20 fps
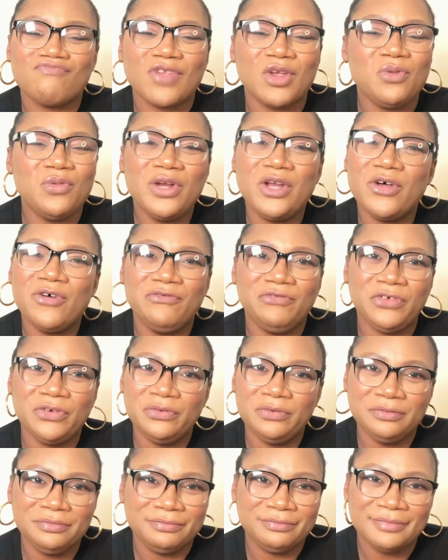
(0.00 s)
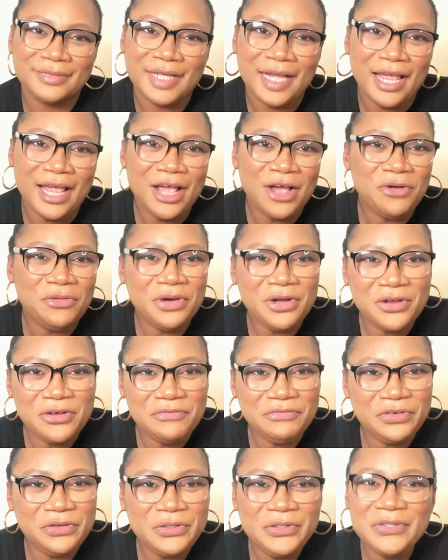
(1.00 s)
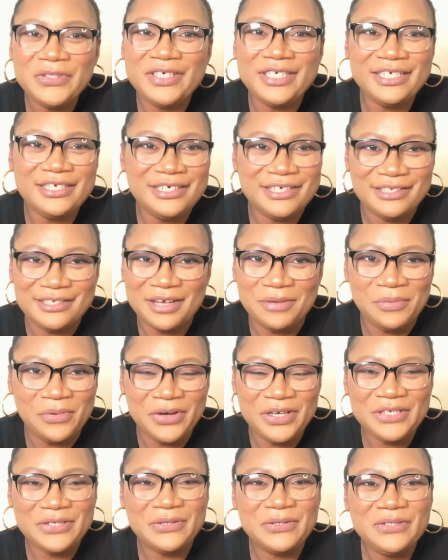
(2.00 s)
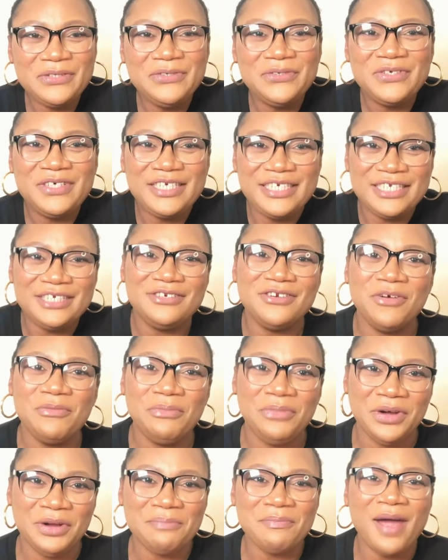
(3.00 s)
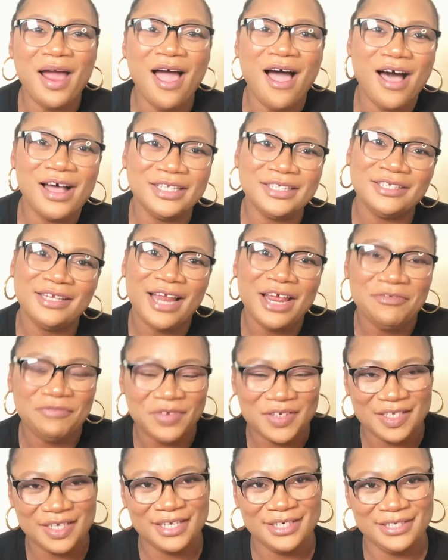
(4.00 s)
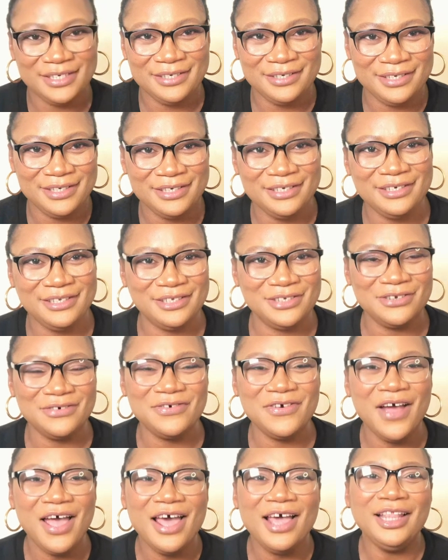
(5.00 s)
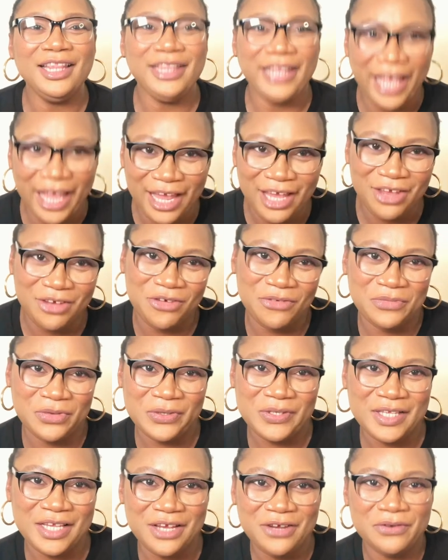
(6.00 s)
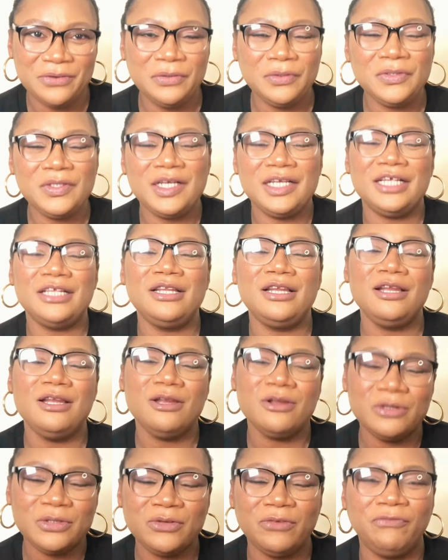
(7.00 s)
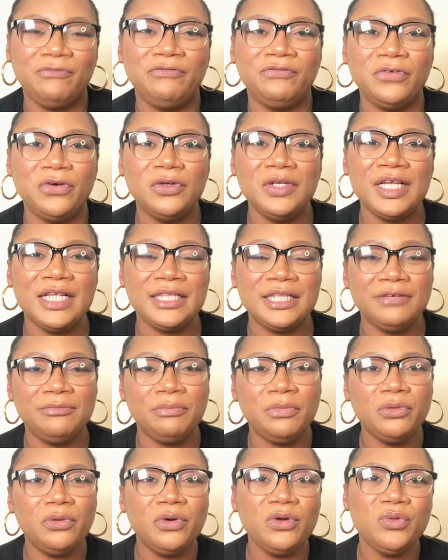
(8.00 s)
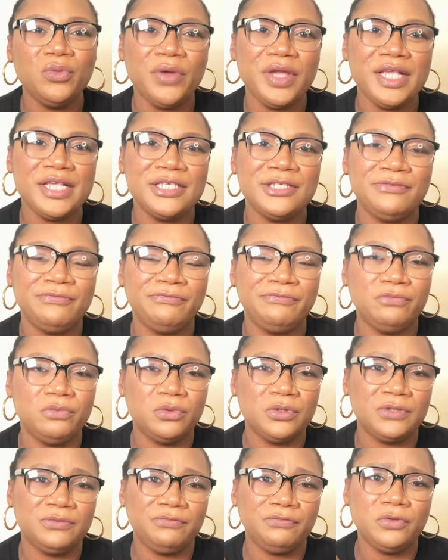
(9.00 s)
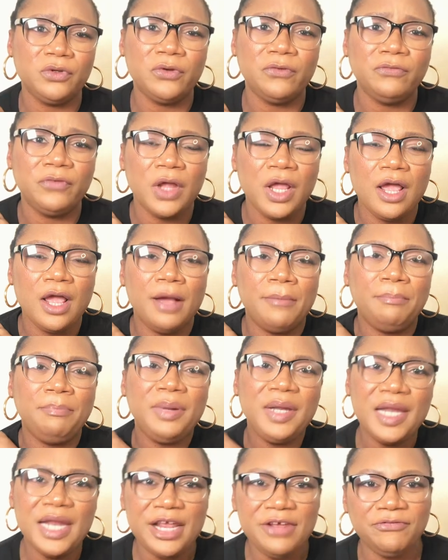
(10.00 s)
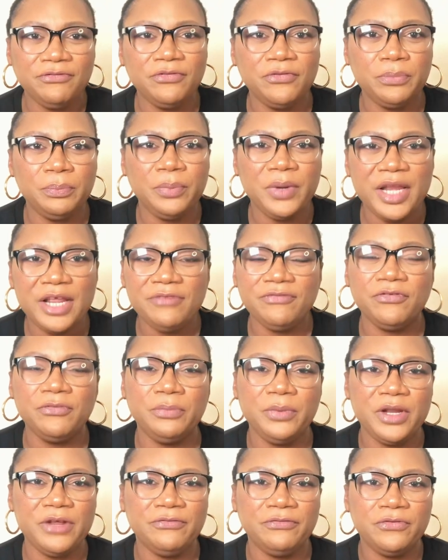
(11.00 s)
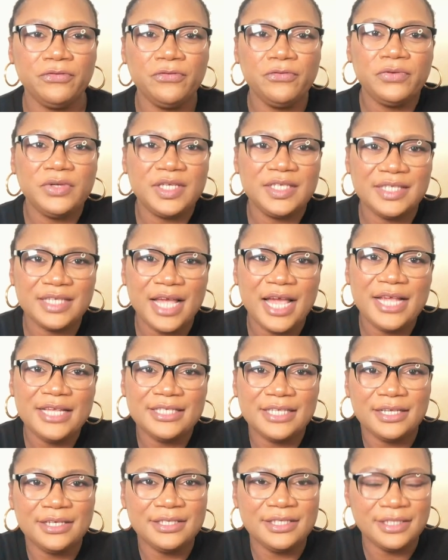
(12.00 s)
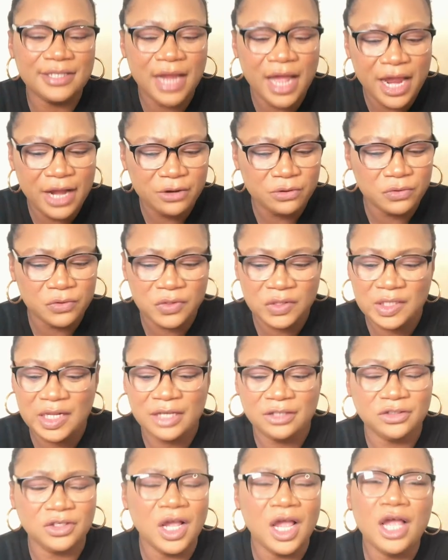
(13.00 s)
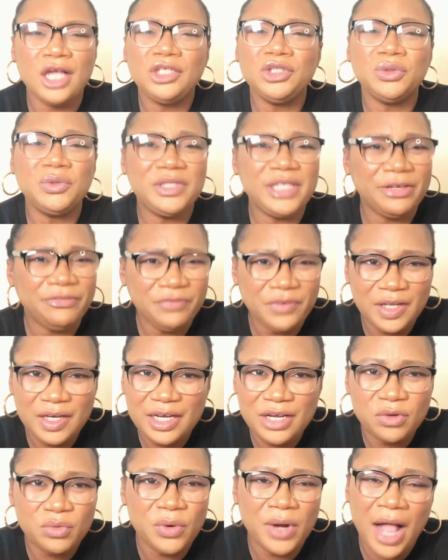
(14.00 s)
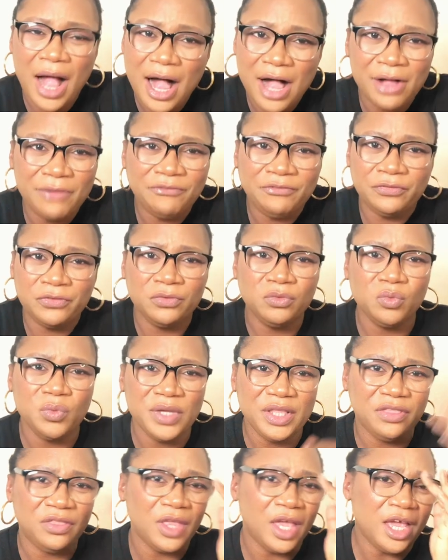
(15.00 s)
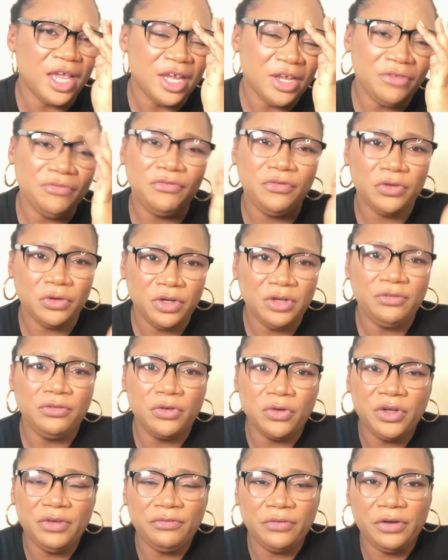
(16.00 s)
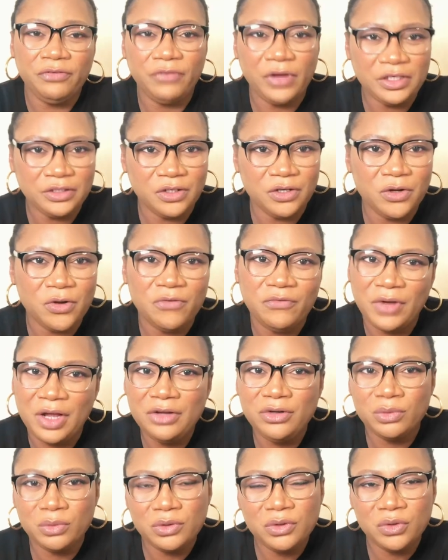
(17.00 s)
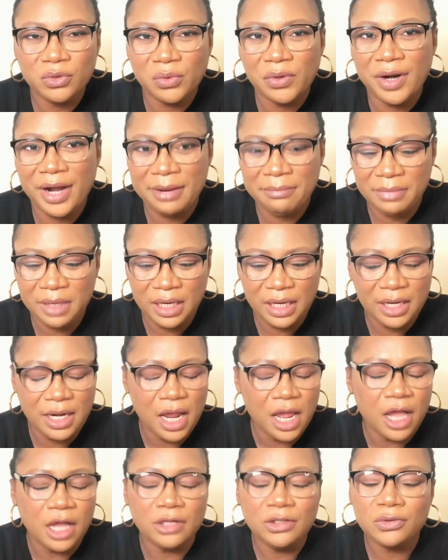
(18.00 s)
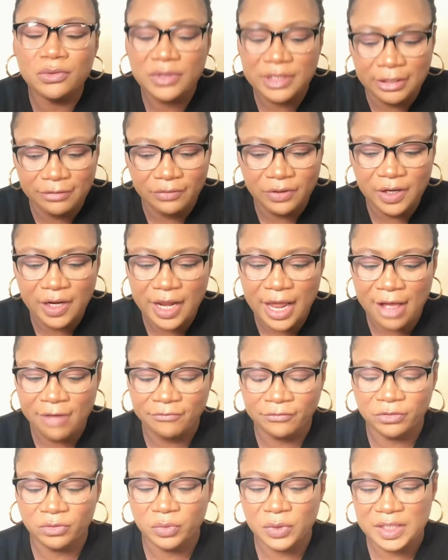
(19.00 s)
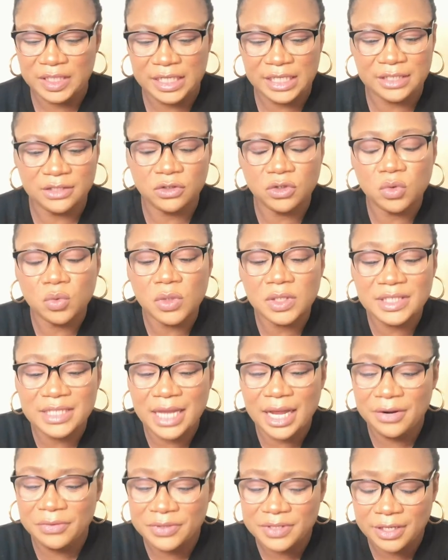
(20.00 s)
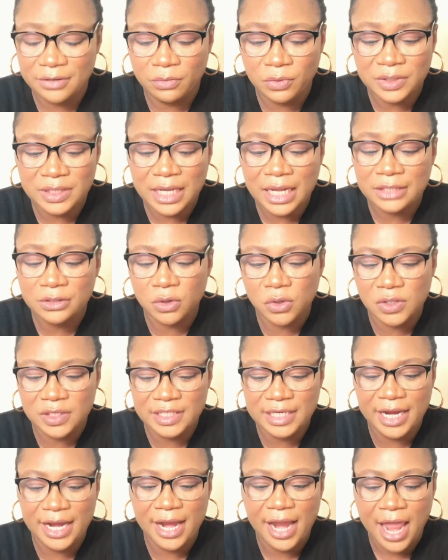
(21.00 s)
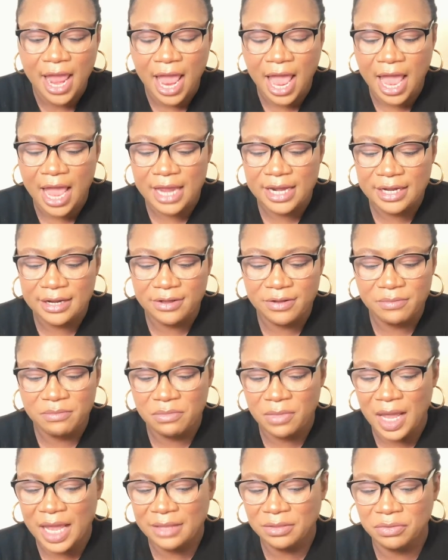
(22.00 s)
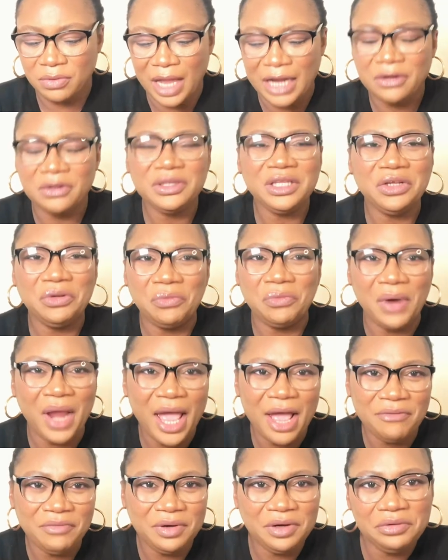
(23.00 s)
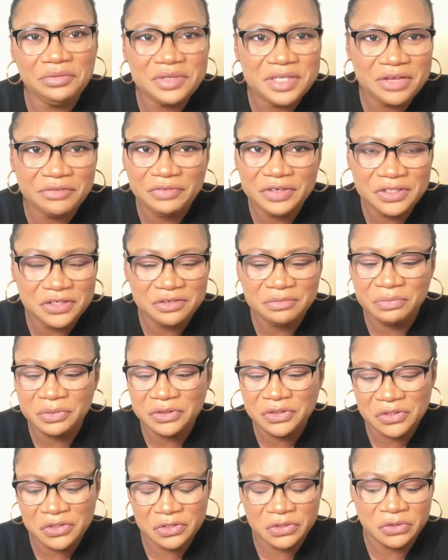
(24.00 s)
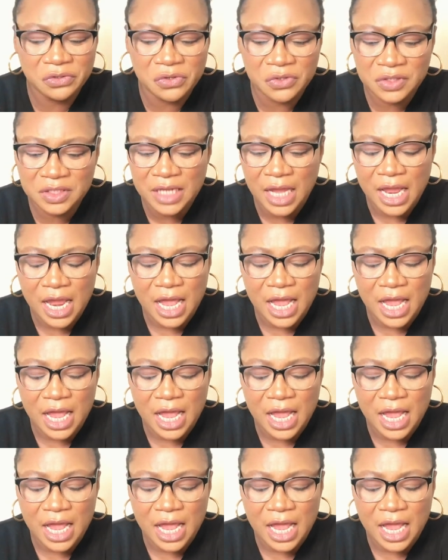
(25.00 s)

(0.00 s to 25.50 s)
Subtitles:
We love you. You didn't disappoint us. You did not break my heart like Versace did. So thank you, Moschino. A lot of fun. The runway was full of playful designs and style looks that you definitely will have fun with. If you're a fashion lover, you would know what I mean. You definitely have fun with it. So what's our thoughts here? And I don't think we have any reservation, but just thoughts.